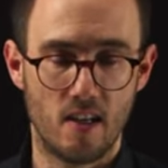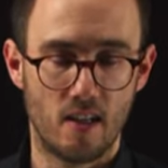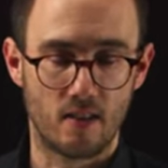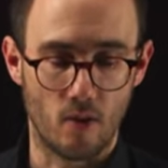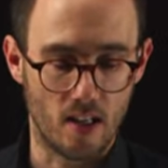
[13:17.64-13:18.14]

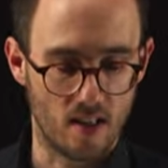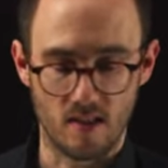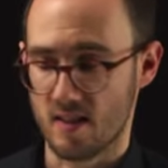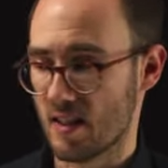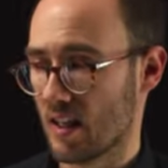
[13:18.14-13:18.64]
gradient
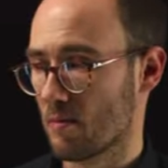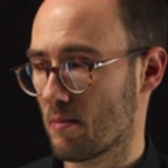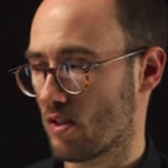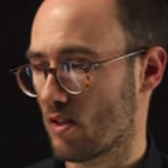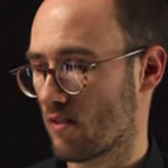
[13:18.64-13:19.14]
descent,
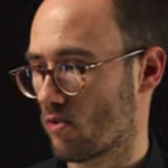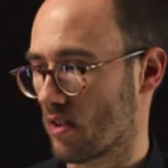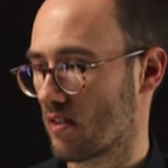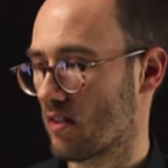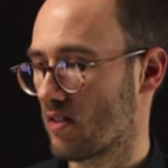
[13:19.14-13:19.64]
but
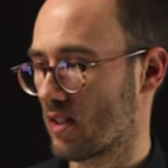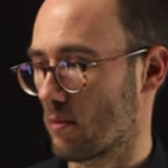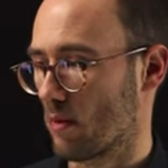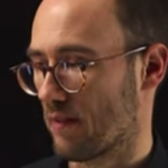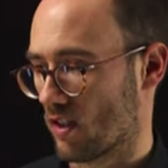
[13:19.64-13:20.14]
just
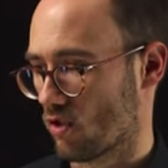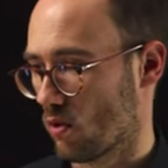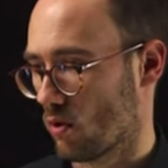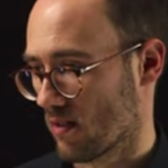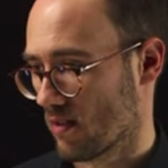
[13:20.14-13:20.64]
simple function
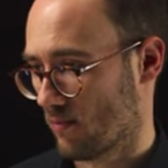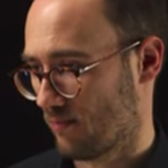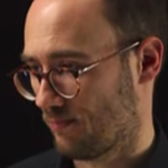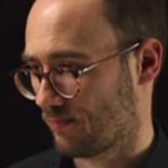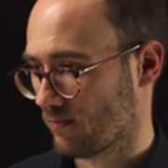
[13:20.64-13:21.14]
calls.
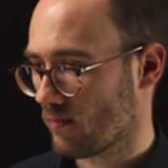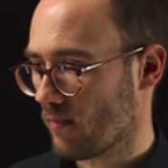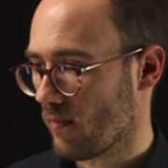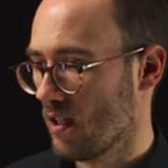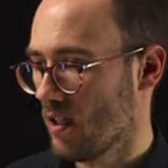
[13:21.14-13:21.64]

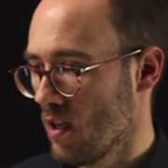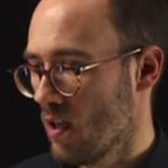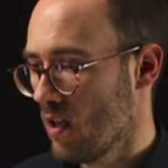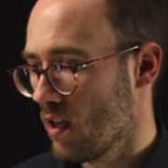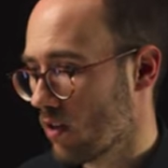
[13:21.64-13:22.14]

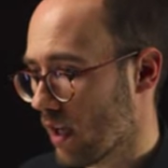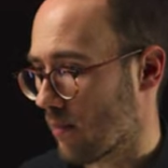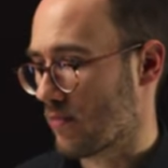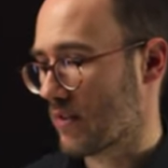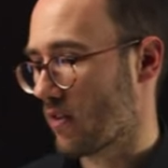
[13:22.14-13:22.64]
Okay,
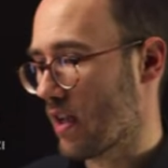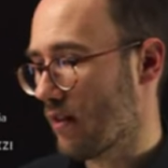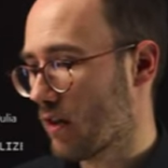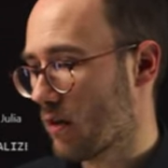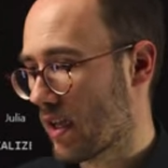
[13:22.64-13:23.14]
so
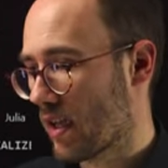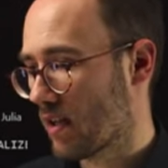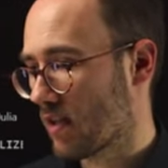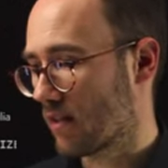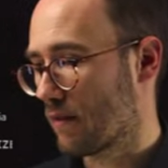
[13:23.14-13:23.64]
therefore
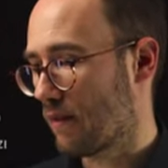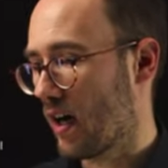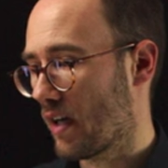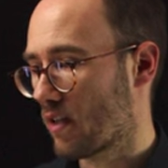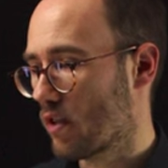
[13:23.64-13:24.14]
we
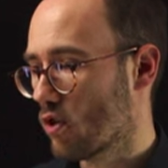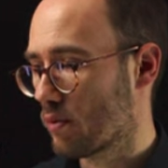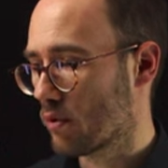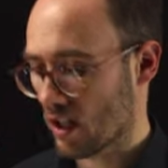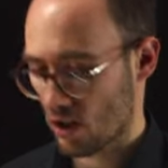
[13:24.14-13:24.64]
define a new
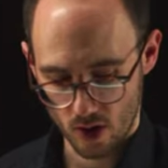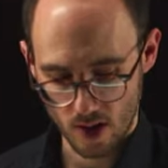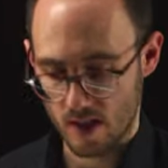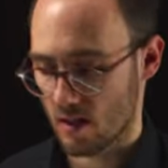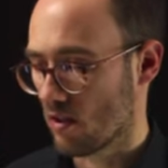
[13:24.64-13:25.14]
prediction
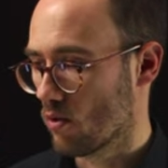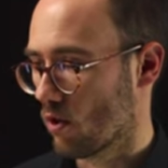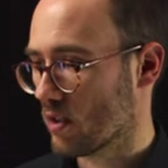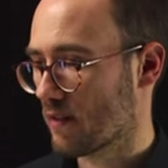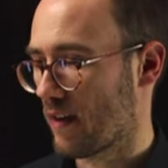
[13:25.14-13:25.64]
and a new
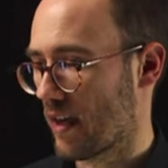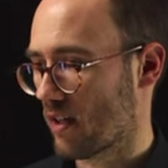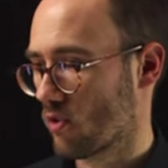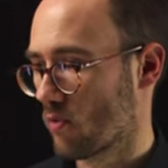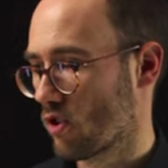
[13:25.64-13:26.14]
loss
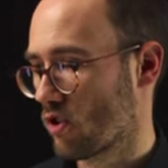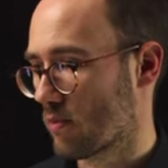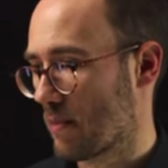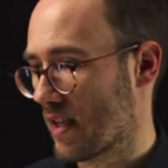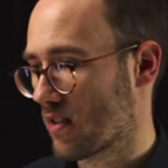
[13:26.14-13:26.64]
function, which is
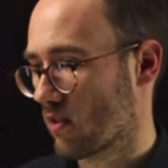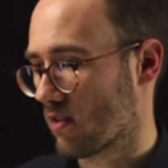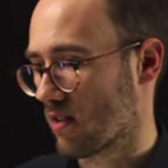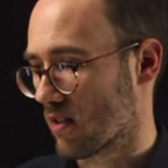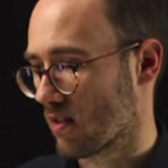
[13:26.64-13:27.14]
based
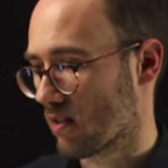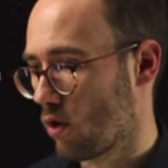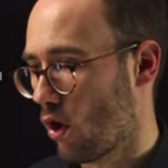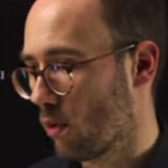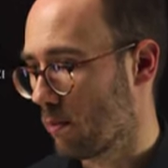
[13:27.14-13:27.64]
on this
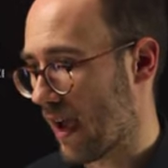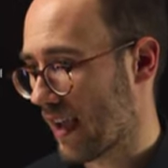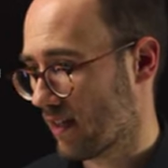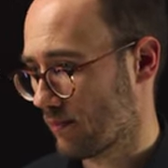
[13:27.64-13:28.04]
callback.